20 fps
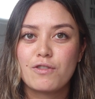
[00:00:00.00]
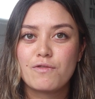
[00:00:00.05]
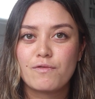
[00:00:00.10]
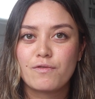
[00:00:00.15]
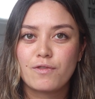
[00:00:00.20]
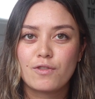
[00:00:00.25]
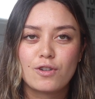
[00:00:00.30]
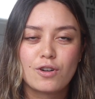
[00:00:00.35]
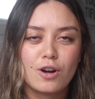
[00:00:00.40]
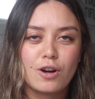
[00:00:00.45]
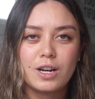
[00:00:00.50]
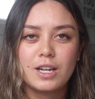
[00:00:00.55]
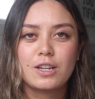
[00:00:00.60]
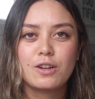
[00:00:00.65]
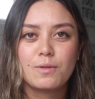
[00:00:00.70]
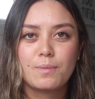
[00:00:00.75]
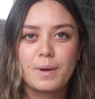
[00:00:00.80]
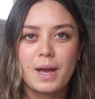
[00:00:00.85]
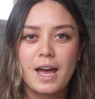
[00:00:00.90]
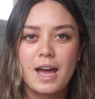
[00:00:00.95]
you've got in
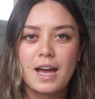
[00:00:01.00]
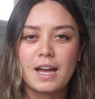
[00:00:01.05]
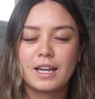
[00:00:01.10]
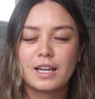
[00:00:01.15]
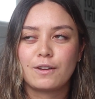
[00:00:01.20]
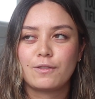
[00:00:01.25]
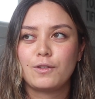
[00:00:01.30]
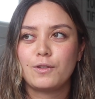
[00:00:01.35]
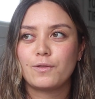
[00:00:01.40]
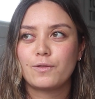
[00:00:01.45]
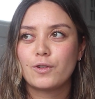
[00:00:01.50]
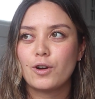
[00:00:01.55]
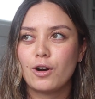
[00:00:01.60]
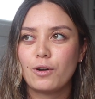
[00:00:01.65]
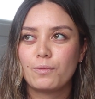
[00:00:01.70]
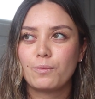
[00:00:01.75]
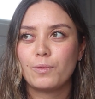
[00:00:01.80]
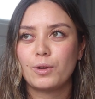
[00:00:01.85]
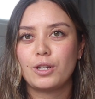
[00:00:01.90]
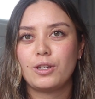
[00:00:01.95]
your bag, if you've
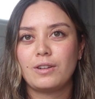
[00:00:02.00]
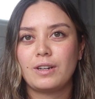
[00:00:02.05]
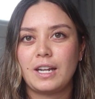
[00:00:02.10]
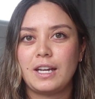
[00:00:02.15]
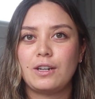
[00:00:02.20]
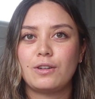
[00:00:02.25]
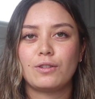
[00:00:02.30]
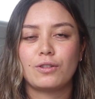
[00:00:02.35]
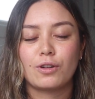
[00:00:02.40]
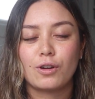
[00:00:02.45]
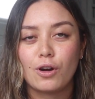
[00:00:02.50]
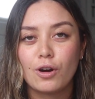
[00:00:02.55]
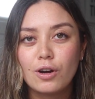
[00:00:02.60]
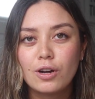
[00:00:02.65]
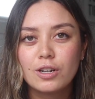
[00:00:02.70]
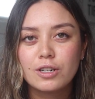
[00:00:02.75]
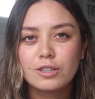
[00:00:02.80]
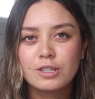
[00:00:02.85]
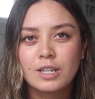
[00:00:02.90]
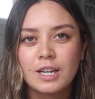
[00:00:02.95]
got what you need or
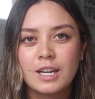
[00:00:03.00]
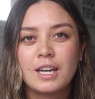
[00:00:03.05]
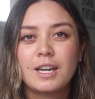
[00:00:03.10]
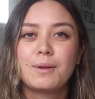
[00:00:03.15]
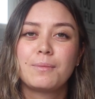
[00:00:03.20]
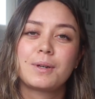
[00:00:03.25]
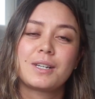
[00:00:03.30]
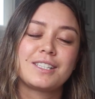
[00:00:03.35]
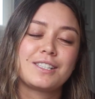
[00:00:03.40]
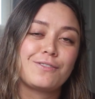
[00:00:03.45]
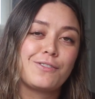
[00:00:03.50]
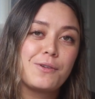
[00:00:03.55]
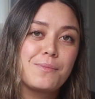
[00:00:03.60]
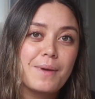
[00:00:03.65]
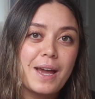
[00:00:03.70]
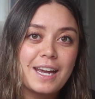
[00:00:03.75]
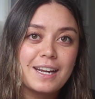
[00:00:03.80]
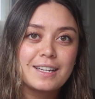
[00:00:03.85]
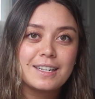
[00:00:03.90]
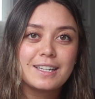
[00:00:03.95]
not, because if you
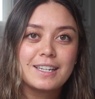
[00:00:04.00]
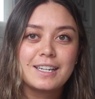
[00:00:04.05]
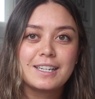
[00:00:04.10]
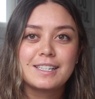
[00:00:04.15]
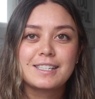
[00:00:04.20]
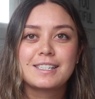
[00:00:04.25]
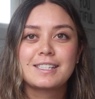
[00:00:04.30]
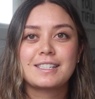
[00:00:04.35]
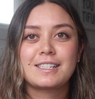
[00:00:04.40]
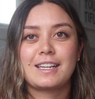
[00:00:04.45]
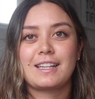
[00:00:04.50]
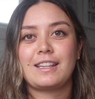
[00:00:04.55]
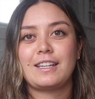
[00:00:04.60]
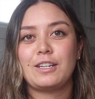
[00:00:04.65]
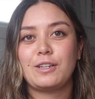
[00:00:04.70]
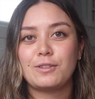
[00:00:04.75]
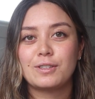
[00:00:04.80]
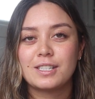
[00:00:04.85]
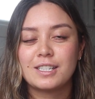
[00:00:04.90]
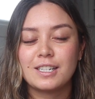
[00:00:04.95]
make a list and
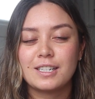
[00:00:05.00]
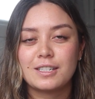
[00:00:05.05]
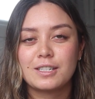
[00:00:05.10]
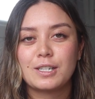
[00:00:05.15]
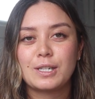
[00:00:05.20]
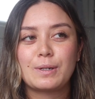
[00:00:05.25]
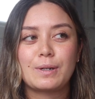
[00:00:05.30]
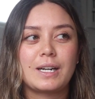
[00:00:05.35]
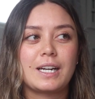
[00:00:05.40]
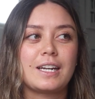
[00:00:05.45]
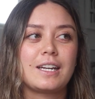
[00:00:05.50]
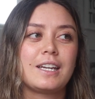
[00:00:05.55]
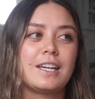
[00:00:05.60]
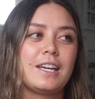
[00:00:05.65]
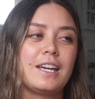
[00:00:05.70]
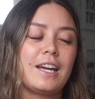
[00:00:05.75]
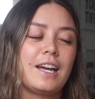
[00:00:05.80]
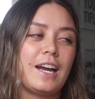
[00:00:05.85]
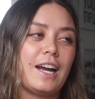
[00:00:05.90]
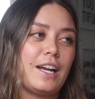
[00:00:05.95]
then you stick to it
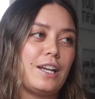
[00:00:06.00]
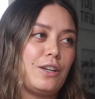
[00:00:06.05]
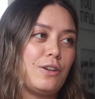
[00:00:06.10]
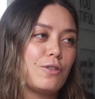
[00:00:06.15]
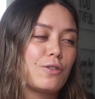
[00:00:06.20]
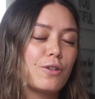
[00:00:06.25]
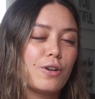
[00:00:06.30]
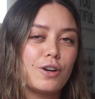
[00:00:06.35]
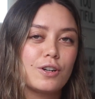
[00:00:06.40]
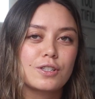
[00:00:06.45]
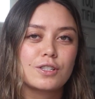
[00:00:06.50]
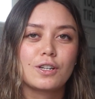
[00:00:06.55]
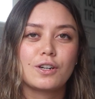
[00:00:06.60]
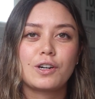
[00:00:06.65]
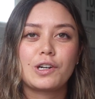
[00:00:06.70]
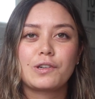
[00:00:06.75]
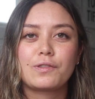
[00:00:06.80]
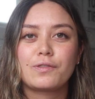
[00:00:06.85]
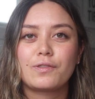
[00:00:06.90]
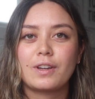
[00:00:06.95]
and you cross
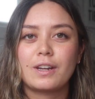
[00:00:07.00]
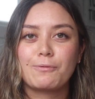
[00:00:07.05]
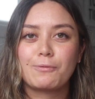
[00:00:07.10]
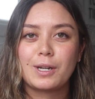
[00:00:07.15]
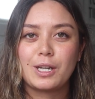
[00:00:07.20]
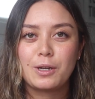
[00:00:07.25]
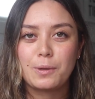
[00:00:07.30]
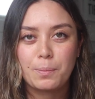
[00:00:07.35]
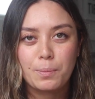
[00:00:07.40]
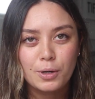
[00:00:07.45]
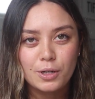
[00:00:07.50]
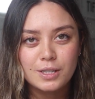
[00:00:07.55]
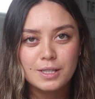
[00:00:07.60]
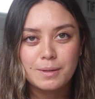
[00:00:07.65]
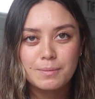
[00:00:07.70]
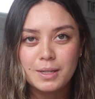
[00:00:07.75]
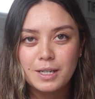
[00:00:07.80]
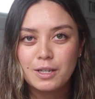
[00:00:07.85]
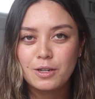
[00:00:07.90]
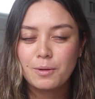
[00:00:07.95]
off, when you put
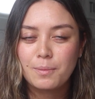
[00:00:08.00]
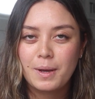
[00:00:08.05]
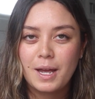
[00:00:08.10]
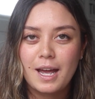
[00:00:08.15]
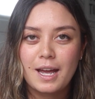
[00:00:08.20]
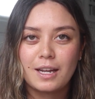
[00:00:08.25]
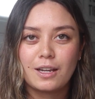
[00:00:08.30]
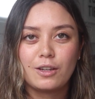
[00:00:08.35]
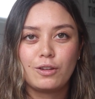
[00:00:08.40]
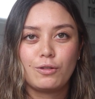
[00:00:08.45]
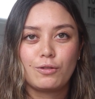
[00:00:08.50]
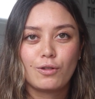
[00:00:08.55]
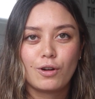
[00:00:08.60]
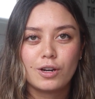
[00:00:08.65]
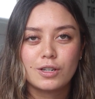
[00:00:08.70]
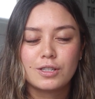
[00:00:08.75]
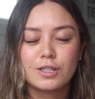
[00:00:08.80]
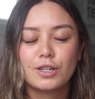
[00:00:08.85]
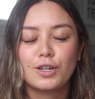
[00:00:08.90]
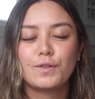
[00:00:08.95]
something in your bag, you
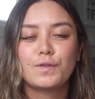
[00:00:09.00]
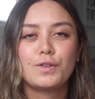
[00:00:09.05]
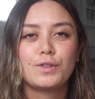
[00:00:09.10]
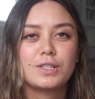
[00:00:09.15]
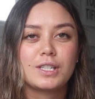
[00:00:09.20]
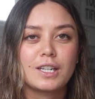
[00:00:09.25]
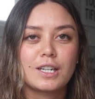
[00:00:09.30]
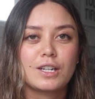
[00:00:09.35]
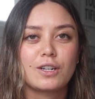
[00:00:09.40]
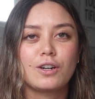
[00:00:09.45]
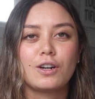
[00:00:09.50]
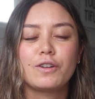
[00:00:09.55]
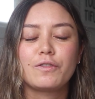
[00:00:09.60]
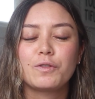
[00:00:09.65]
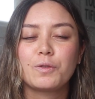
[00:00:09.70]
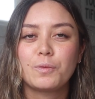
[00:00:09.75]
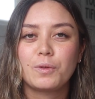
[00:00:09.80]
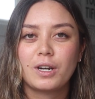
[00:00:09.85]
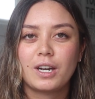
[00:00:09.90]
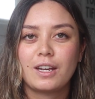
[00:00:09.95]
cross it off, you tick it off,
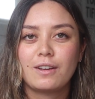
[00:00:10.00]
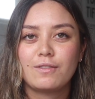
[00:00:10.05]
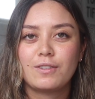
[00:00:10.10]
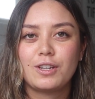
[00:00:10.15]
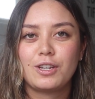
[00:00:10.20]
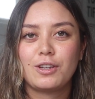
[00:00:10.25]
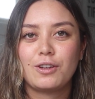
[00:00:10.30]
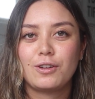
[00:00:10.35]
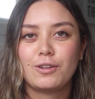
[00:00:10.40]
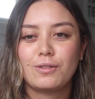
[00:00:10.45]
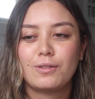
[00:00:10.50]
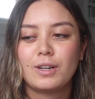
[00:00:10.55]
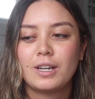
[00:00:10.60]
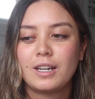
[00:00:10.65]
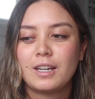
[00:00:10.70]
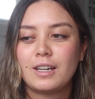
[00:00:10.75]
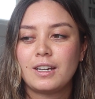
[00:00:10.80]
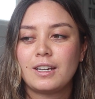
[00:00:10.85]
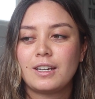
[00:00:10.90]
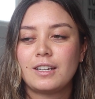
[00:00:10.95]
whatever you
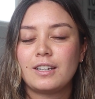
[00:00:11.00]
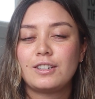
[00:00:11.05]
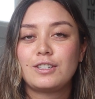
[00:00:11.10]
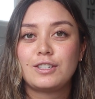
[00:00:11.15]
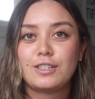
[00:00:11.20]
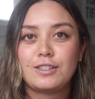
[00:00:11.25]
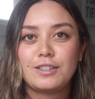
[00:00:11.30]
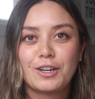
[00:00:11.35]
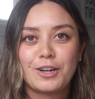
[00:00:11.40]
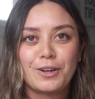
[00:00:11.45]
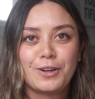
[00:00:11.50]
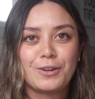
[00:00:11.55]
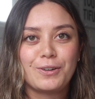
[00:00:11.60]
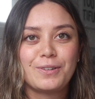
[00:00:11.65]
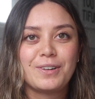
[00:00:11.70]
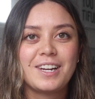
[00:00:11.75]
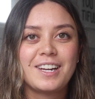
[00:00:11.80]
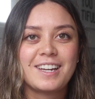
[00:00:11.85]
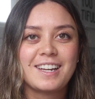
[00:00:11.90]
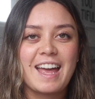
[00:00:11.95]

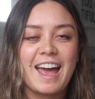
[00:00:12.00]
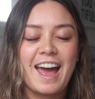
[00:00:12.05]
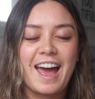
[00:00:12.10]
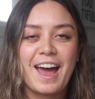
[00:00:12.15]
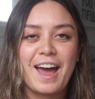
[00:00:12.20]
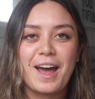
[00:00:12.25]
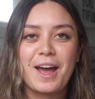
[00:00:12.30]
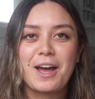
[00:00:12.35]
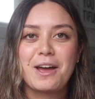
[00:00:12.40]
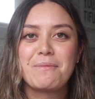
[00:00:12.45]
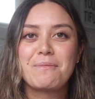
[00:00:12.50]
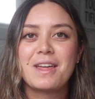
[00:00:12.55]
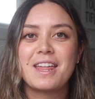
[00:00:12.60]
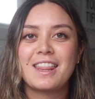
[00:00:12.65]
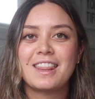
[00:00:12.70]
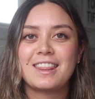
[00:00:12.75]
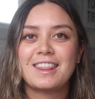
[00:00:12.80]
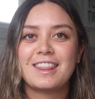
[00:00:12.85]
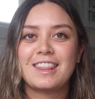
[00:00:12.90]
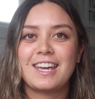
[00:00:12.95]
do,
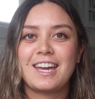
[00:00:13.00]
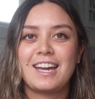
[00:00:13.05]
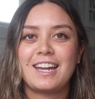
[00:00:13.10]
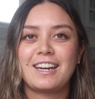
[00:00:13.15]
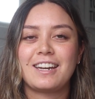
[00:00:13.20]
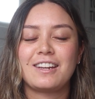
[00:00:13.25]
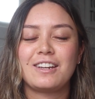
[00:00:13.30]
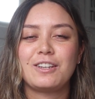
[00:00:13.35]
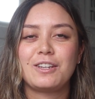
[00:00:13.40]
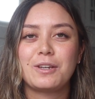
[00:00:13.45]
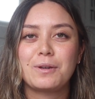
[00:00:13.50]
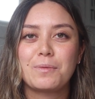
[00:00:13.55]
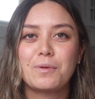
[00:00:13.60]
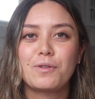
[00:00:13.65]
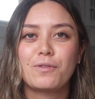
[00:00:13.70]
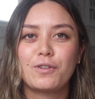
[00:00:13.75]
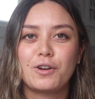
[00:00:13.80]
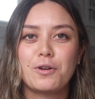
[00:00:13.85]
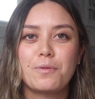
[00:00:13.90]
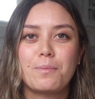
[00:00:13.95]
then you
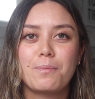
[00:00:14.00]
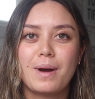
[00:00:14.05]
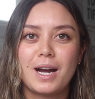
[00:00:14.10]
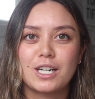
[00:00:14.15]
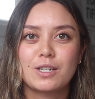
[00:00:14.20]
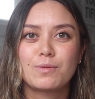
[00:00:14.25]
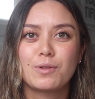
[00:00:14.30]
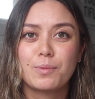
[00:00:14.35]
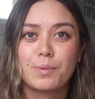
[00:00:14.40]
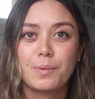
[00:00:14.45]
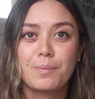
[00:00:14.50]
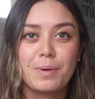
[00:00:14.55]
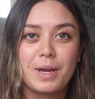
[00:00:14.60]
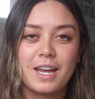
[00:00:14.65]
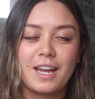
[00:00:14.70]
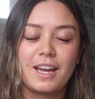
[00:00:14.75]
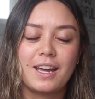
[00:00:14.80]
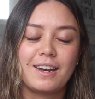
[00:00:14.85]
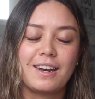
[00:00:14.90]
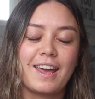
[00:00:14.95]
will feel much more
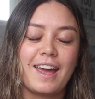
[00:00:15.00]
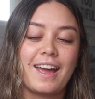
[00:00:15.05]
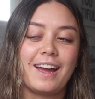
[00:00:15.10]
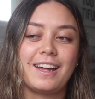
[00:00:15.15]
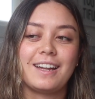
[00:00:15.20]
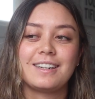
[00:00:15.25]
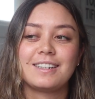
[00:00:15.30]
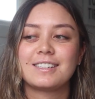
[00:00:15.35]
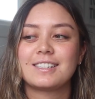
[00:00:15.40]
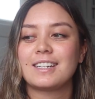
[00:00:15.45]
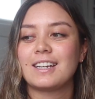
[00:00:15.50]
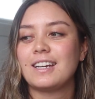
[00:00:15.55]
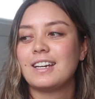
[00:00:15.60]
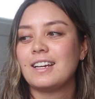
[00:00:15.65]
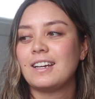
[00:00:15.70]
prepared and